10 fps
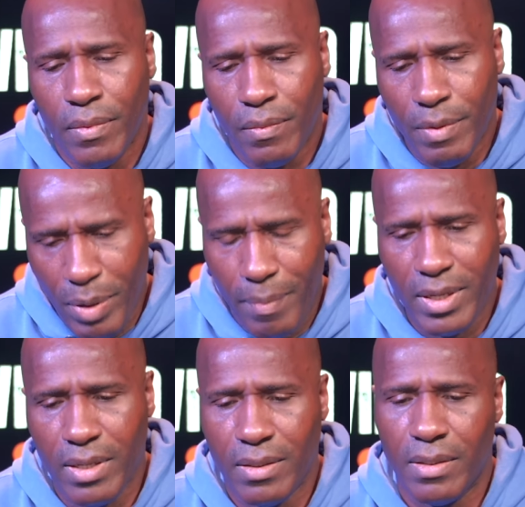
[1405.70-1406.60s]

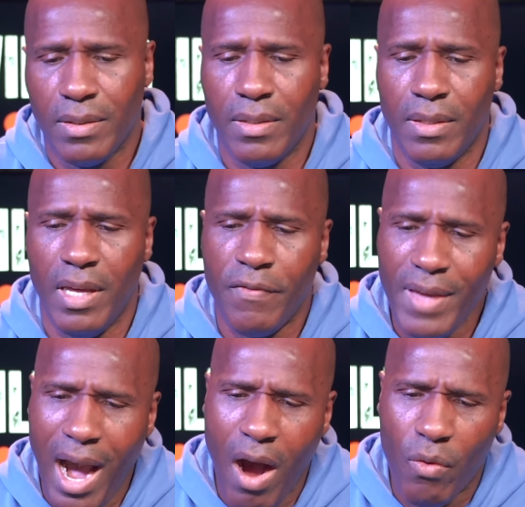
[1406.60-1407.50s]
Republicans, if
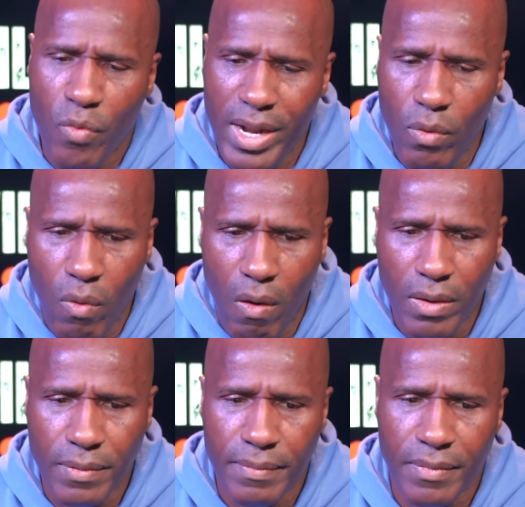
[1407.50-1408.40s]
y'all really want
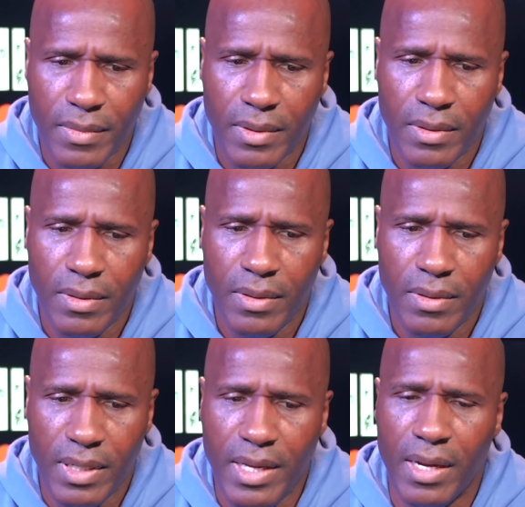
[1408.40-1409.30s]

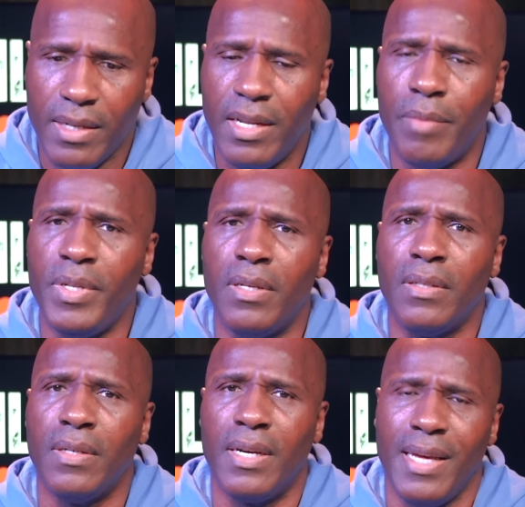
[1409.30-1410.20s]
to get a W
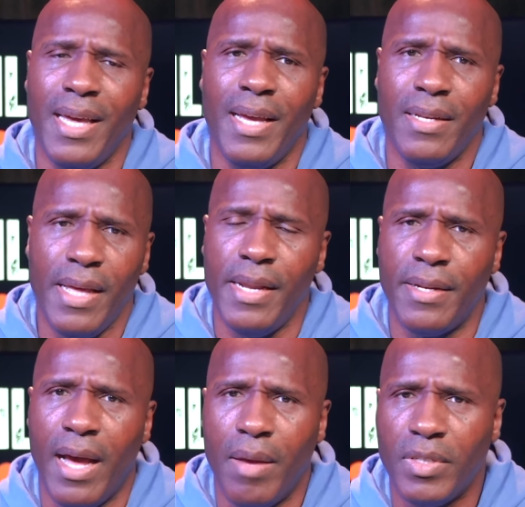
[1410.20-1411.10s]
again
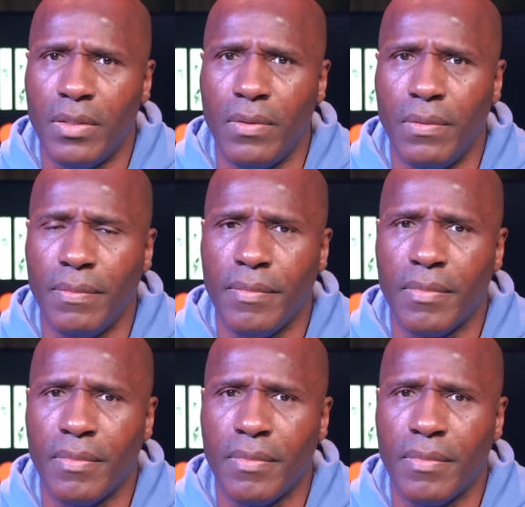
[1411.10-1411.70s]
anytime soon.